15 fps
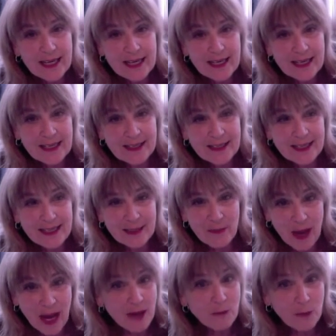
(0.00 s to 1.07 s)
in a
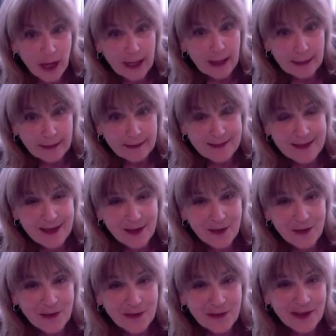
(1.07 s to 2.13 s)
bad way.
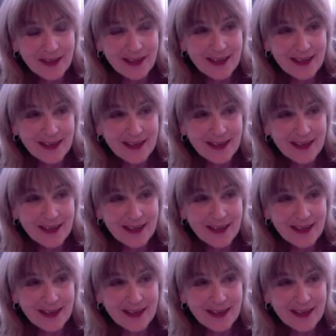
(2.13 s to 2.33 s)
So